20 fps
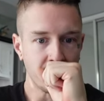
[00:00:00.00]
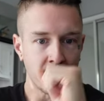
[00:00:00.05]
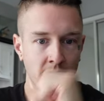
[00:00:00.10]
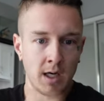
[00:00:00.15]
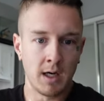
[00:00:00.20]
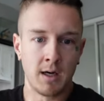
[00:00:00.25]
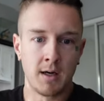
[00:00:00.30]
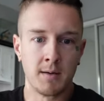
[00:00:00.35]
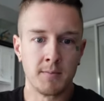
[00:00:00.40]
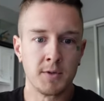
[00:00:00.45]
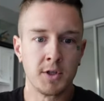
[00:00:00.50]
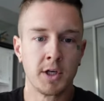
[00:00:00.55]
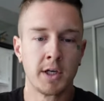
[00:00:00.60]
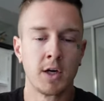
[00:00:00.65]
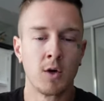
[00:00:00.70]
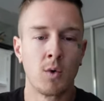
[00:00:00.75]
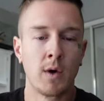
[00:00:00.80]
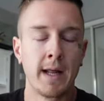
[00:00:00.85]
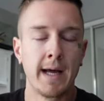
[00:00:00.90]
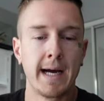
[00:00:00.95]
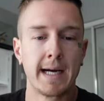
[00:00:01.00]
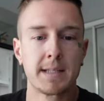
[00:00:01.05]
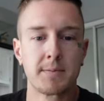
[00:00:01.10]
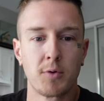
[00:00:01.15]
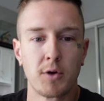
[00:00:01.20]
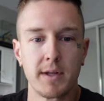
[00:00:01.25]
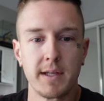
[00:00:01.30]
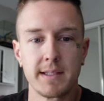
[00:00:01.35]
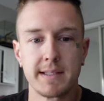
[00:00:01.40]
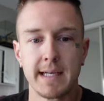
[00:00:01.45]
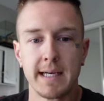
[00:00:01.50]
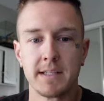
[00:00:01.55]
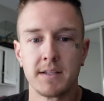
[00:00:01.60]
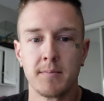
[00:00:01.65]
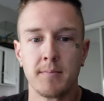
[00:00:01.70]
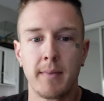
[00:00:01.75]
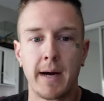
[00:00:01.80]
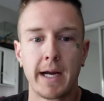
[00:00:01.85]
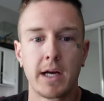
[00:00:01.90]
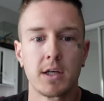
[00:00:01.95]
Um, you're gonna wanna export this as a
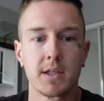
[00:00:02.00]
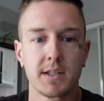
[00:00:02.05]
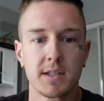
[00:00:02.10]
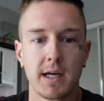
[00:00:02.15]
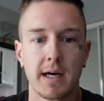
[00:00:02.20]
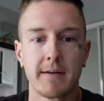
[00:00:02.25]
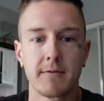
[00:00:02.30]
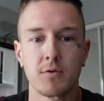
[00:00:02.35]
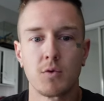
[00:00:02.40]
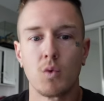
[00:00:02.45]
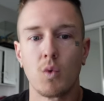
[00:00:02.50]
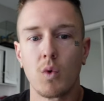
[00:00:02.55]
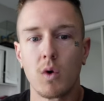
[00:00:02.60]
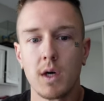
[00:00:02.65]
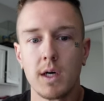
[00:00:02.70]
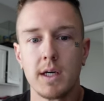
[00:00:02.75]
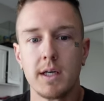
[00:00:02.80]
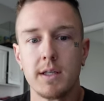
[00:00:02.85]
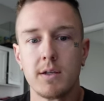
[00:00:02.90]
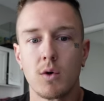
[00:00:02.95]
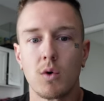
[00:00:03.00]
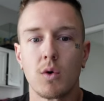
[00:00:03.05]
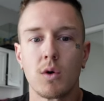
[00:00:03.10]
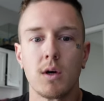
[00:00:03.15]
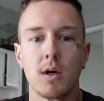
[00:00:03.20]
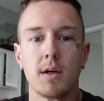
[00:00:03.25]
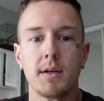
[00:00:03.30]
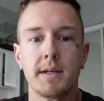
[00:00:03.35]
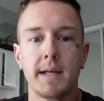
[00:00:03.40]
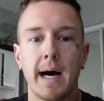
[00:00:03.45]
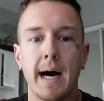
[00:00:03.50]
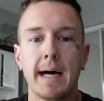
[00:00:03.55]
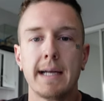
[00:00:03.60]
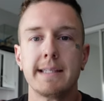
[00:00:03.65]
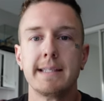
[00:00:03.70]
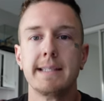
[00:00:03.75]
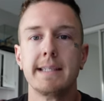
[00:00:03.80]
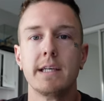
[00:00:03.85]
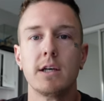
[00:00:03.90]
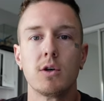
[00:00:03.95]
Microsoft Word or a
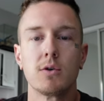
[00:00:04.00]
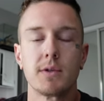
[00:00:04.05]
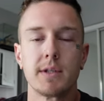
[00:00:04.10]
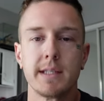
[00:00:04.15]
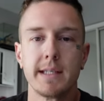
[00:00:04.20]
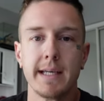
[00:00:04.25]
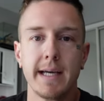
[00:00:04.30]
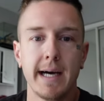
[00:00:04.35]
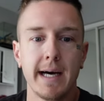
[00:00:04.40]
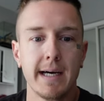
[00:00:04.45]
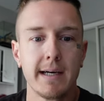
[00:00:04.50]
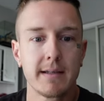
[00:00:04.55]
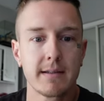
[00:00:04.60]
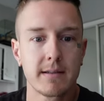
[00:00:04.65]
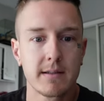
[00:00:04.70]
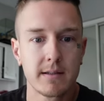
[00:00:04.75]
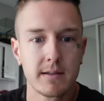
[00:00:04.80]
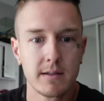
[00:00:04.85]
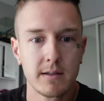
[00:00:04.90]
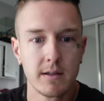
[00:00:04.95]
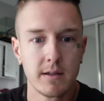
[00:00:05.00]
.docx.